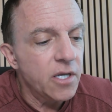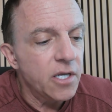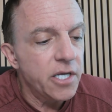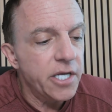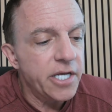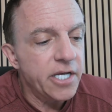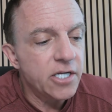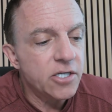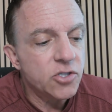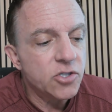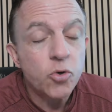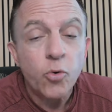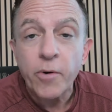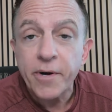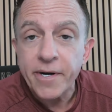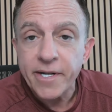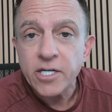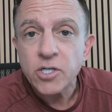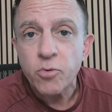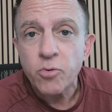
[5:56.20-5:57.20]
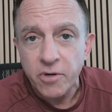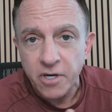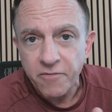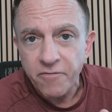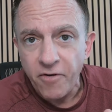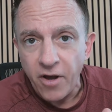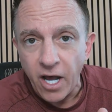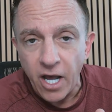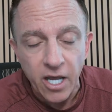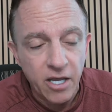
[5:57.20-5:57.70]
in
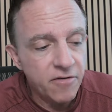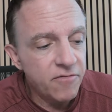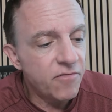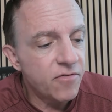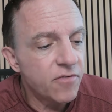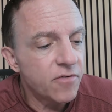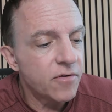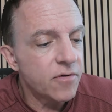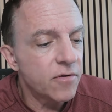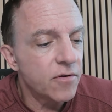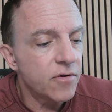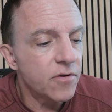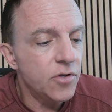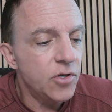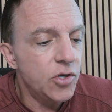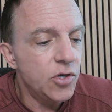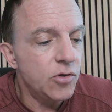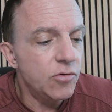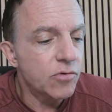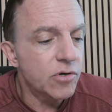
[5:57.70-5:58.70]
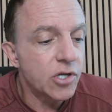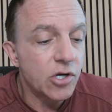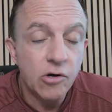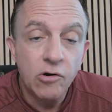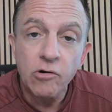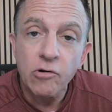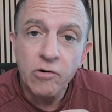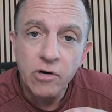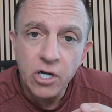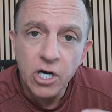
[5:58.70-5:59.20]
2025, you can
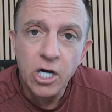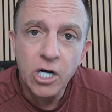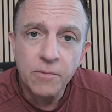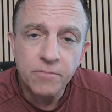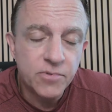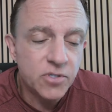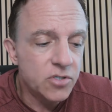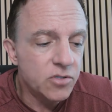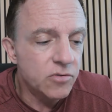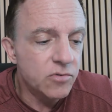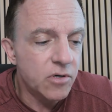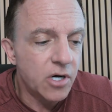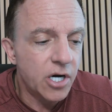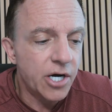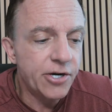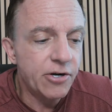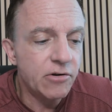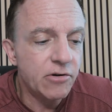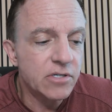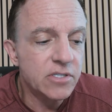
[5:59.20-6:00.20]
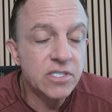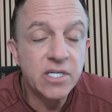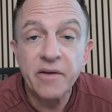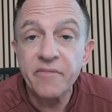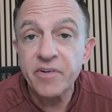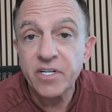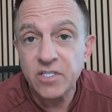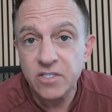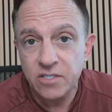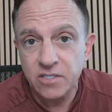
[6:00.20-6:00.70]
earn up to
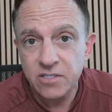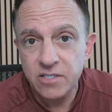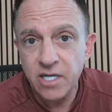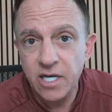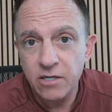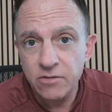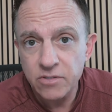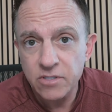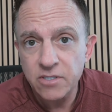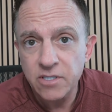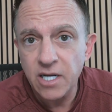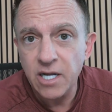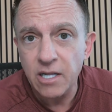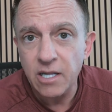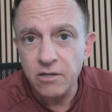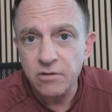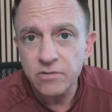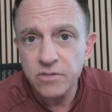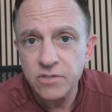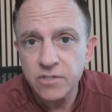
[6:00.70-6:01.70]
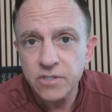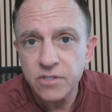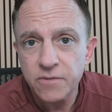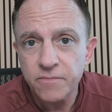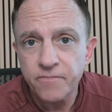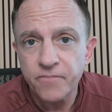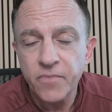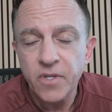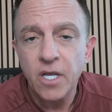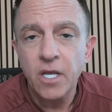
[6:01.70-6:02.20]
$176,000.
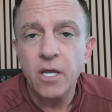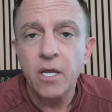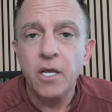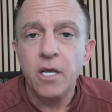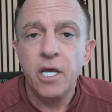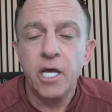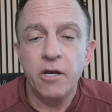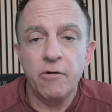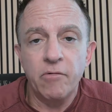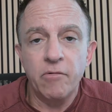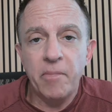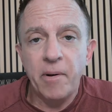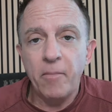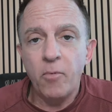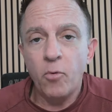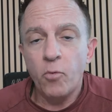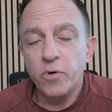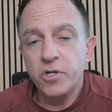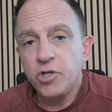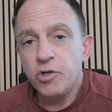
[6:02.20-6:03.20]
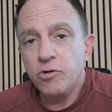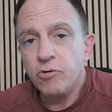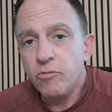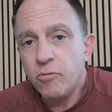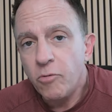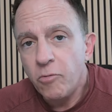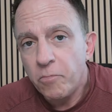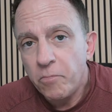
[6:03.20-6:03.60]
And remember, when you